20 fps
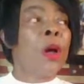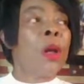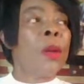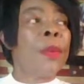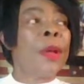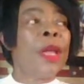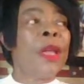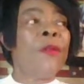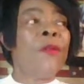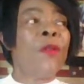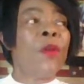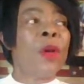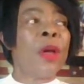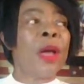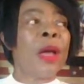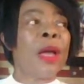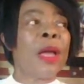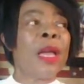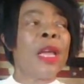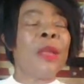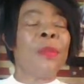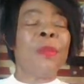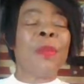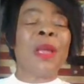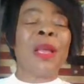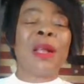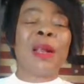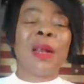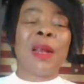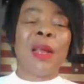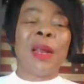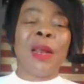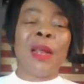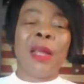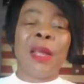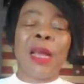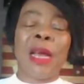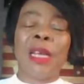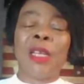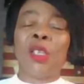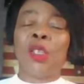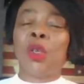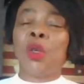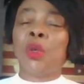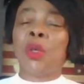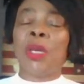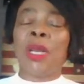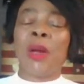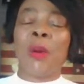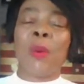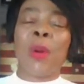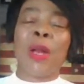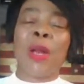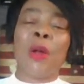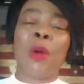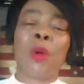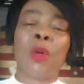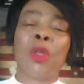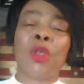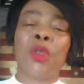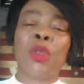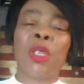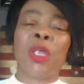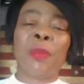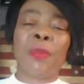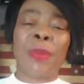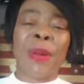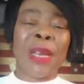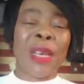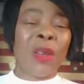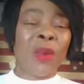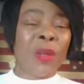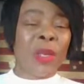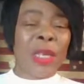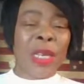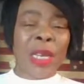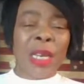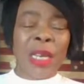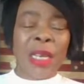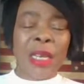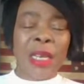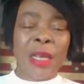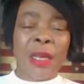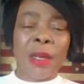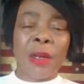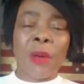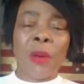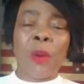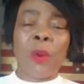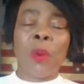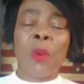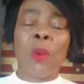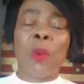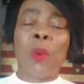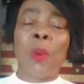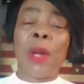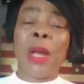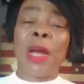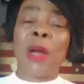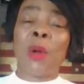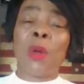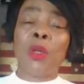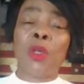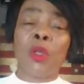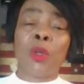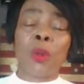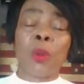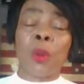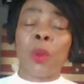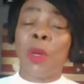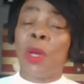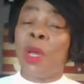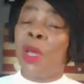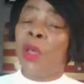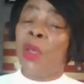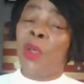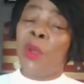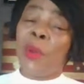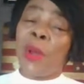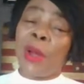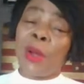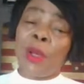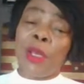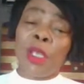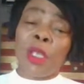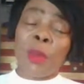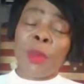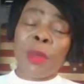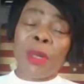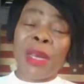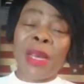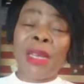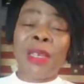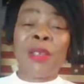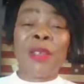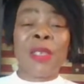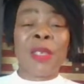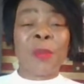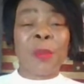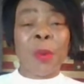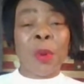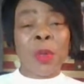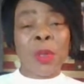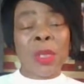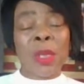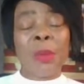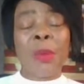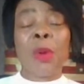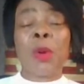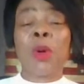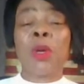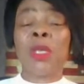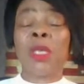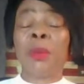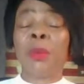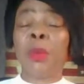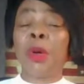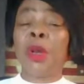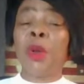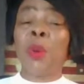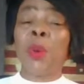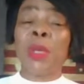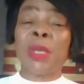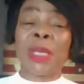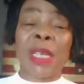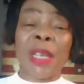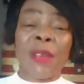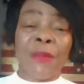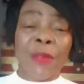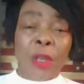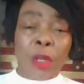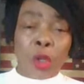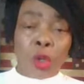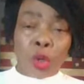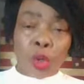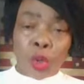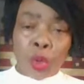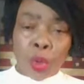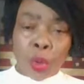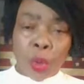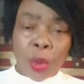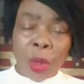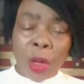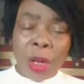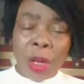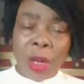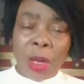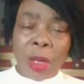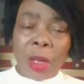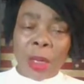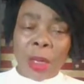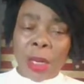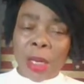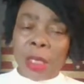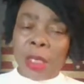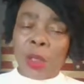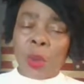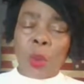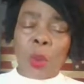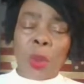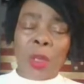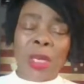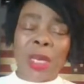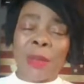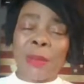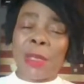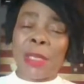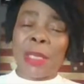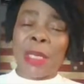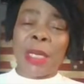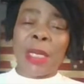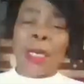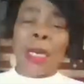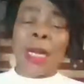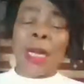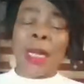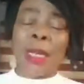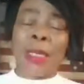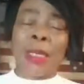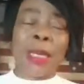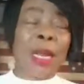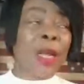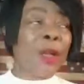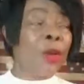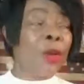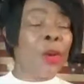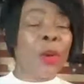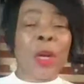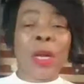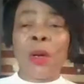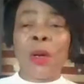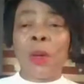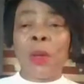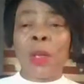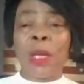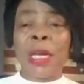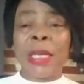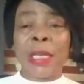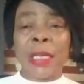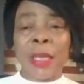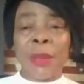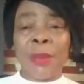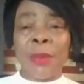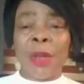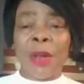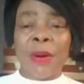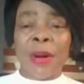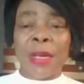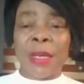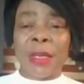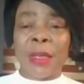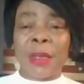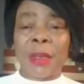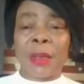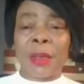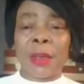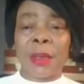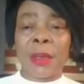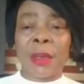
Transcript: But if you can get me clearly, I told you that we're not going to depend on the lady. We are going to, you are going to be held responsible because the money was given to you. That is what I'm saying. It's like you are not getting it right.